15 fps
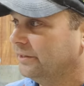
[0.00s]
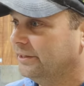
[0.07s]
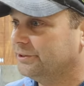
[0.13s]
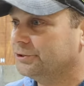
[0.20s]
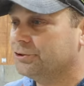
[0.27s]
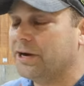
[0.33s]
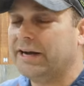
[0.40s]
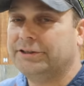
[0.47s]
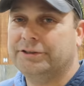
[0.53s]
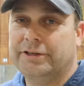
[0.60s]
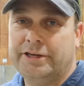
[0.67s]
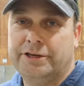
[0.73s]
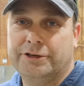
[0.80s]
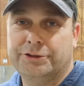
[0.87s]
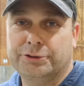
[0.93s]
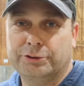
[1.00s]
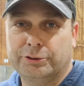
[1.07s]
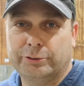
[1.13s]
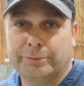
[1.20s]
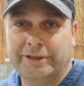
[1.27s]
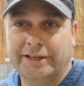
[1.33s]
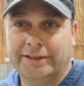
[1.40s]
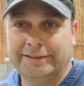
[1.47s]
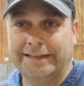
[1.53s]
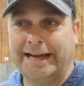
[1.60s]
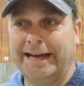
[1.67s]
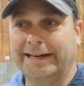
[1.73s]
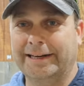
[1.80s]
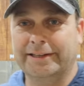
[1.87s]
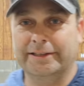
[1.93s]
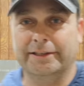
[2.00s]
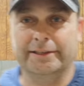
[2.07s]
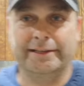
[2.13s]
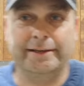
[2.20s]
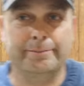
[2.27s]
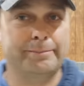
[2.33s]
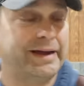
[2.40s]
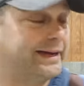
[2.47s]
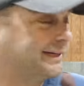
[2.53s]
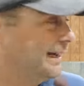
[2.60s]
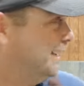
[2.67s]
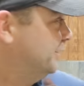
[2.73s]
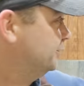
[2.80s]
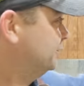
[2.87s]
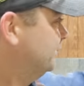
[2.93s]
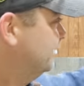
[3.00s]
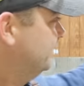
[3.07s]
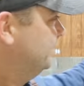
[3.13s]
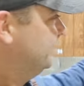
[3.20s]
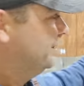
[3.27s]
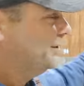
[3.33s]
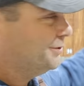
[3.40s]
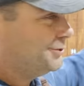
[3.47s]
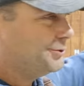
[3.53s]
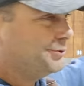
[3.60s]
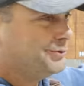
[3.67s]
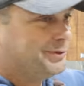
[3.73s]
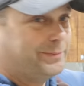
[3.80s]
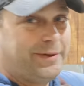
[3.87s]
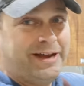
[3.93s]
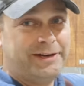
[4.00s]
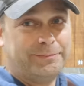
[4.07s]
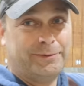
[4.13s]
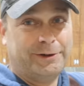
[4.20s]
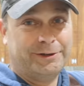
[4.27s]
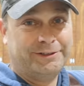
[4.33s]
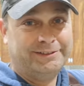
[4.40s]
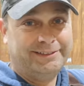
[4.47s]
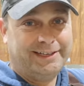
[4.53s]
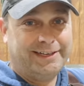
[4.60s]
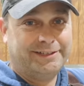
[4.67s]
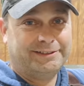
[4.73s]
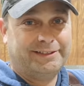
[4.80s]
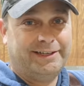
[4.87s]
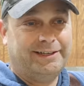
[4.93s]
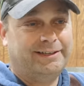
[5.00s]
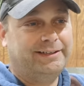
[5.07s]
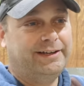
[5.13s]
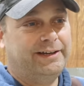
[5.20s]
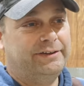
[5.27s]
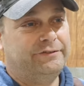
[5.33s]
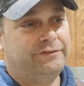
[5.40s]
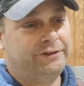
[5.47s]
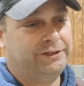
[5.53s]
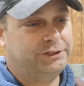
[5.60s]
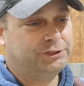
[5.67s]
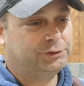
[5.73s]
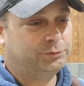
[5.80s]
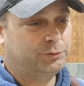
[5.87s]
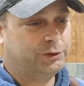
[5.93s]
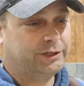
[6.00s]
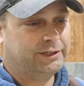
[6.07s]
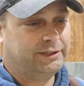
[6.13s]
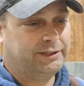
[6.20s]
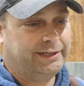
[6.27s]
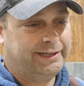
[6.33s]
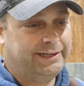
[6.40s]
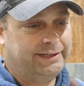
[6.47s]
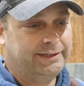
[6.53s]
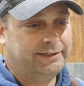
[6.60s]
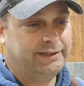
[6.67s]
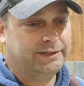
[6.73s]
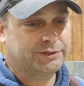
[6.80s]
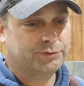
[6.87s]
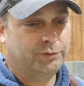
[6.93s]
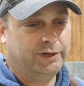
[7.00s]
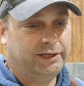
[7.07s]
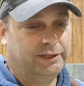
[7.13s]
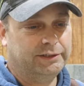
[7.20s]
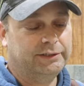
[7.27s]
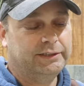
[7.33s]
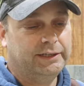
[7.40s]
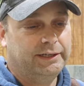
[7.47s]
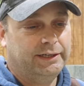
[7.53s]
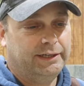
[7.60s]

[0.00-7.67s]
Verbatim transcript: get the tractor in here, do a little bit on that, and then get back out to the bank barn out there and finish working on it as well.